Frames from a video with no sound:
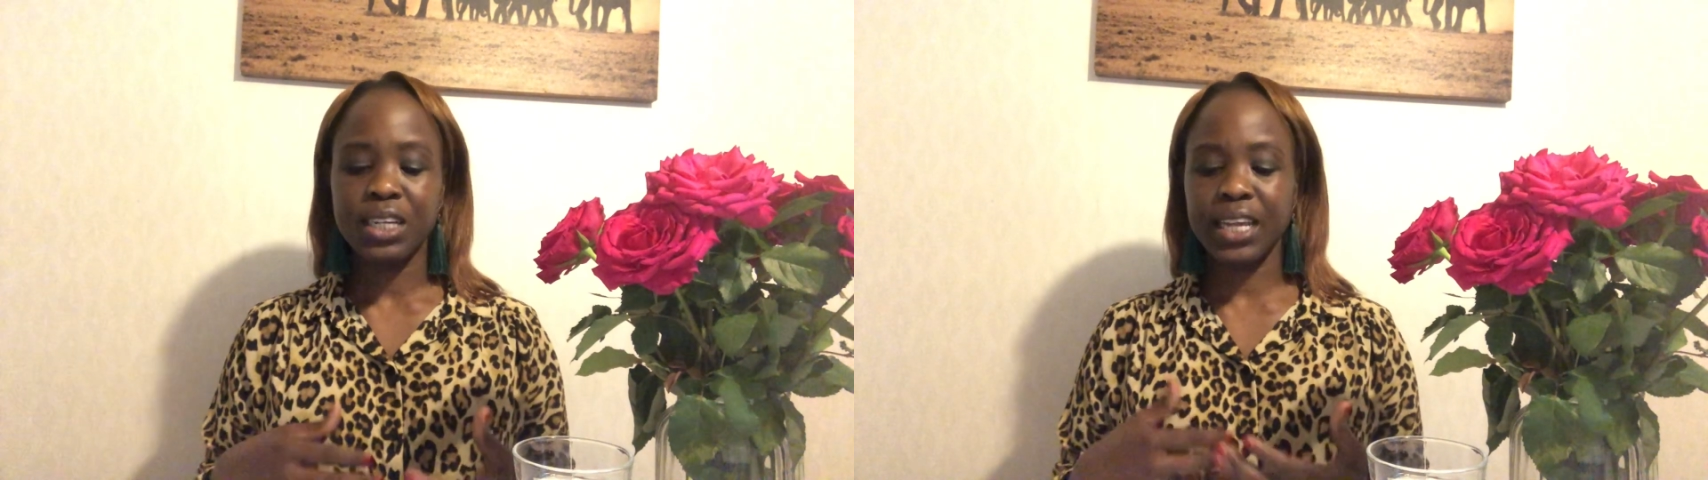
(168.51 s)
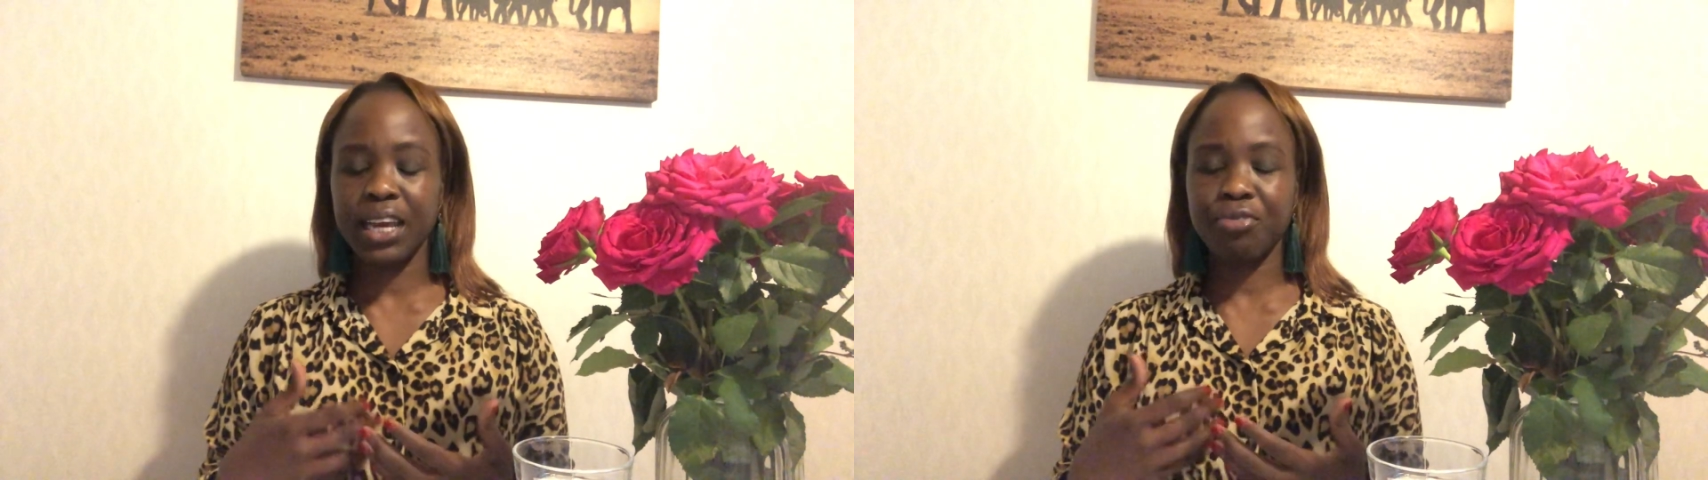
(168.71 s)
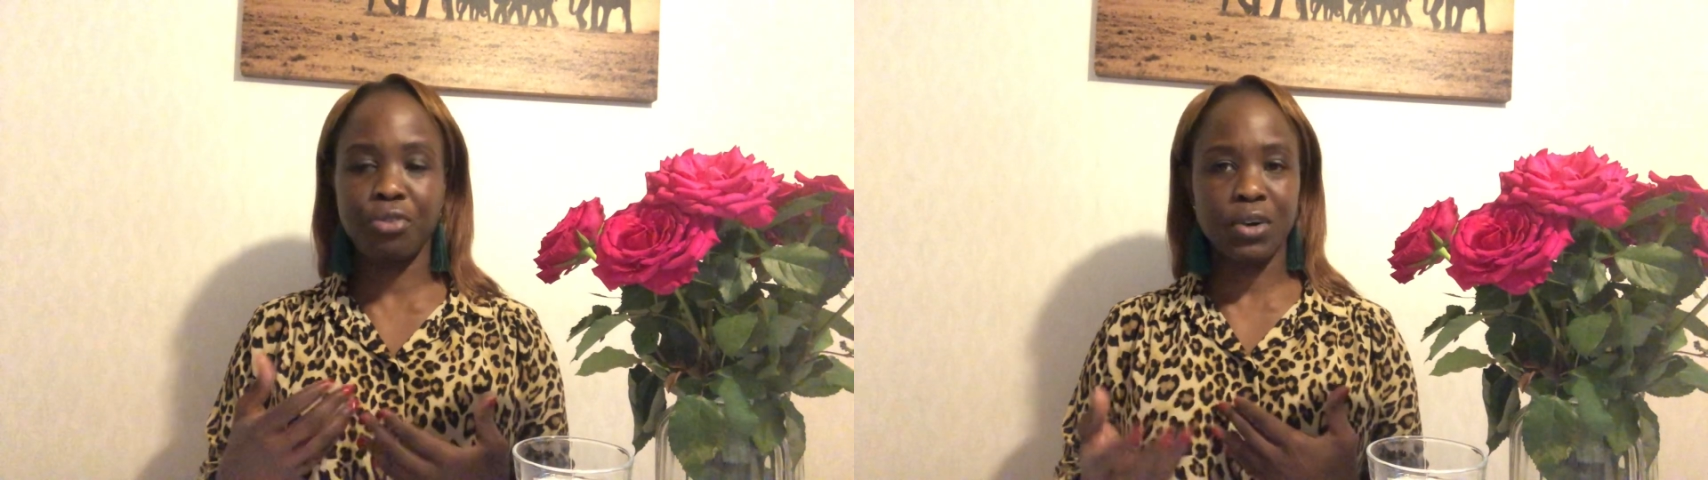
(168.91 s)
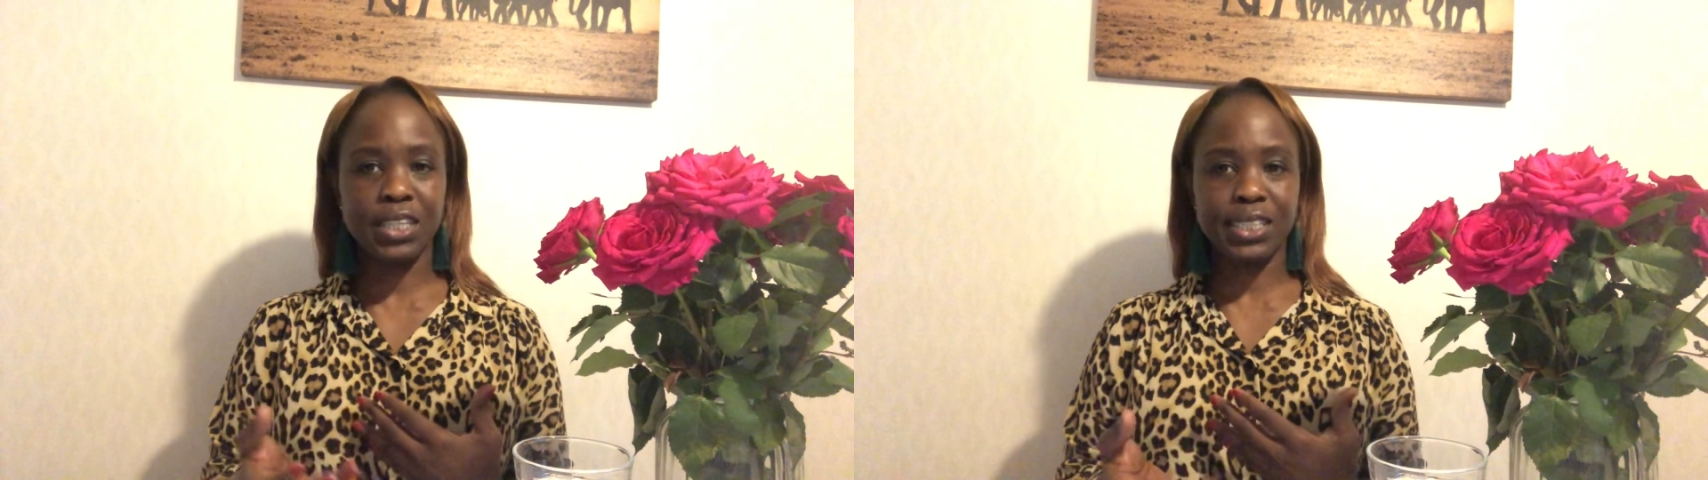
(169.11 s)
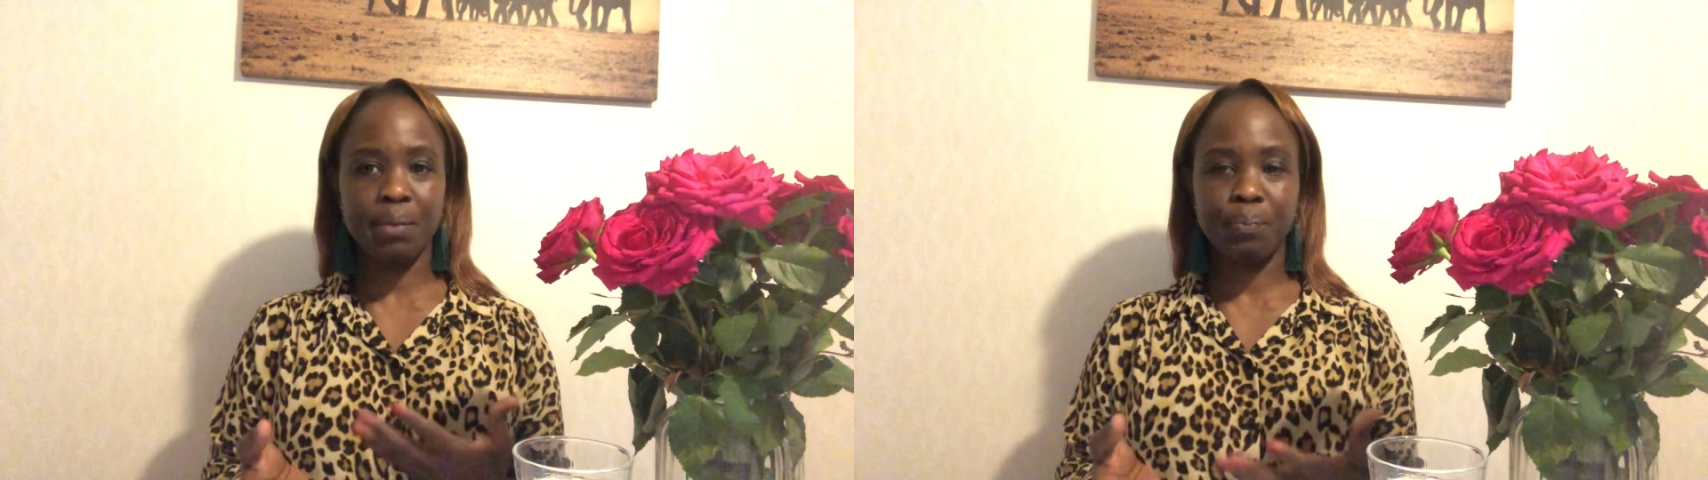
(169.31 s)
Like, for
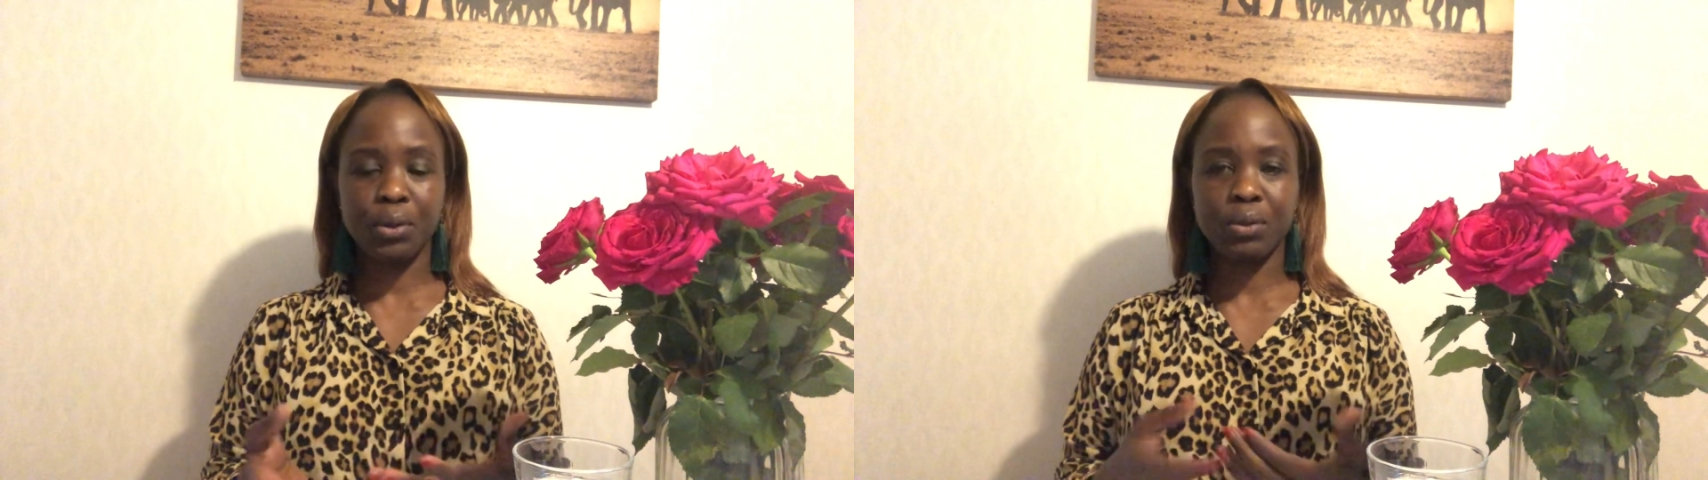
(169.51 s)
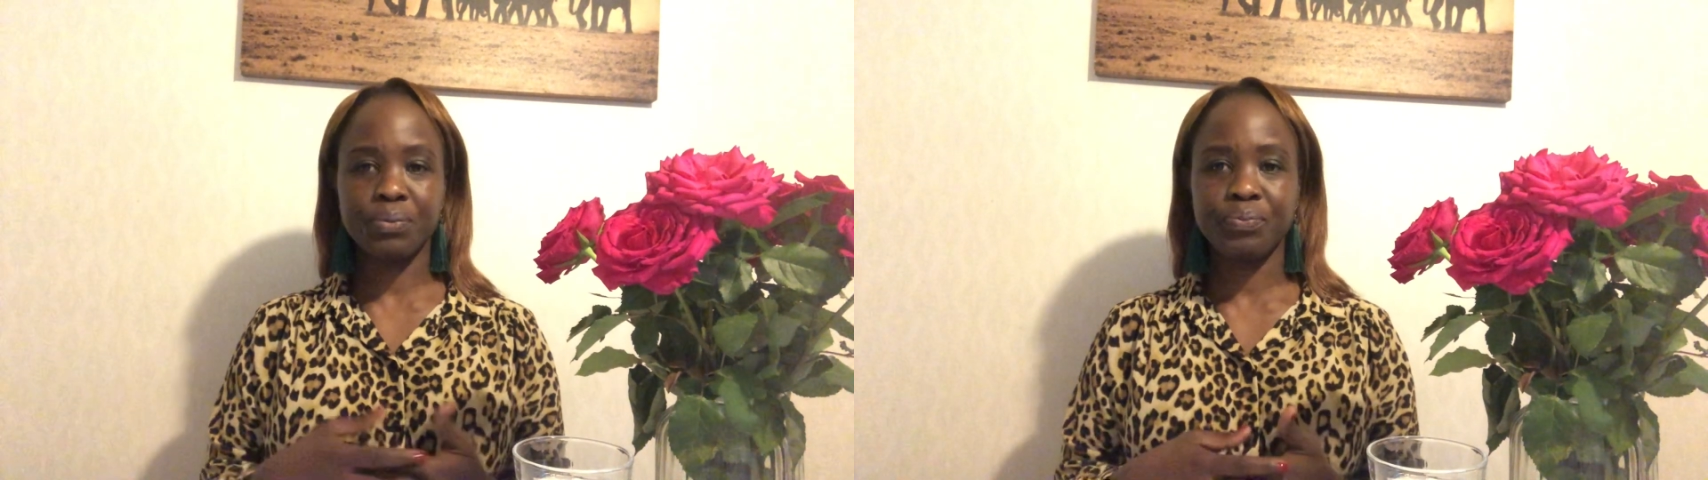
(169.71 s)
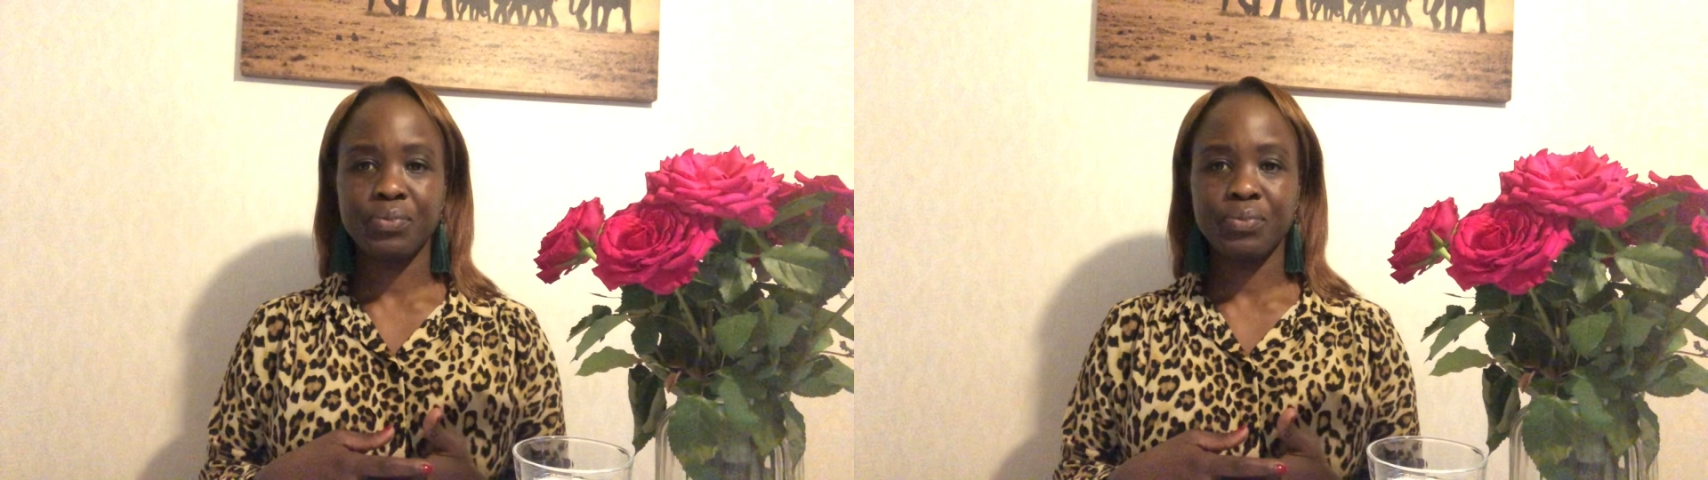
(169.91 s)
example,